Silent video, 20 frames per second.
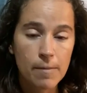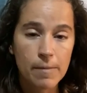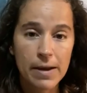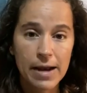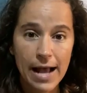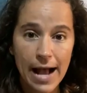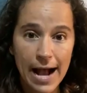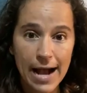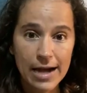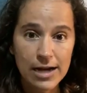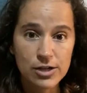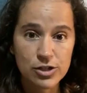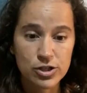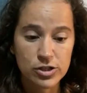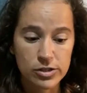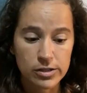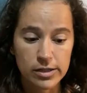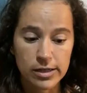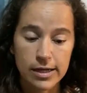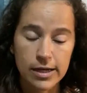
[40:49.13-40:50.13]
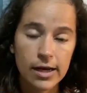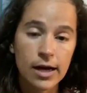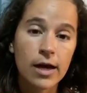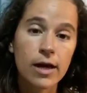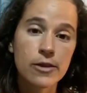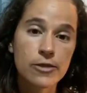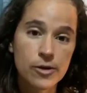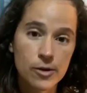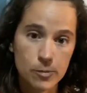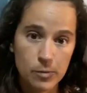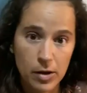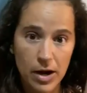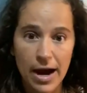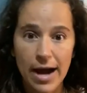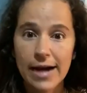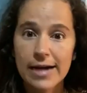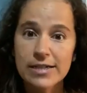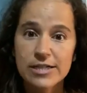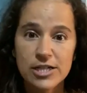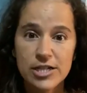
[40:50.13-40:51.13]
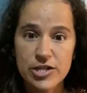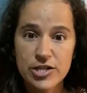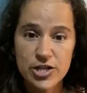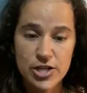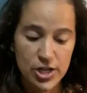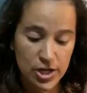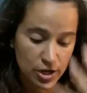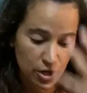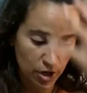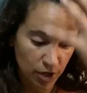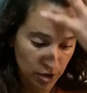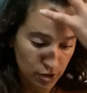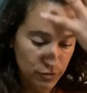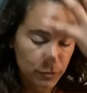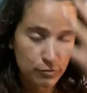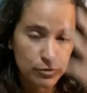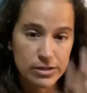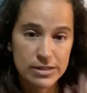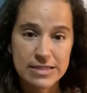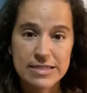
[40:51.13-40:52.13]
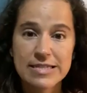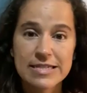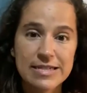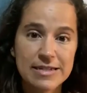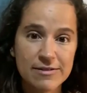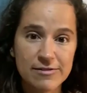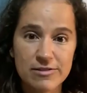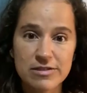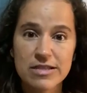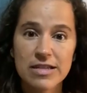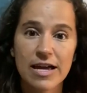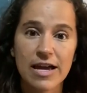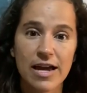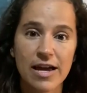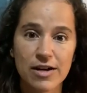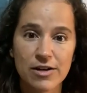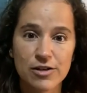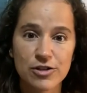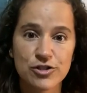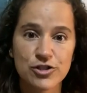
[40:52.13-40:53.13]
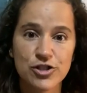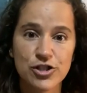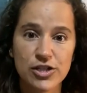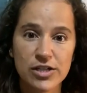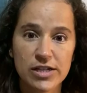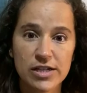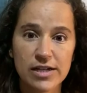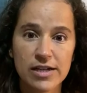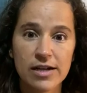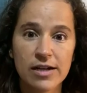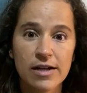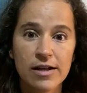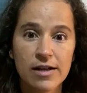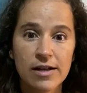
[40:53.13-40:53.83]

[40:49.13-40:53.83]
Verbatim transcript: but actually the practitioner receives the energy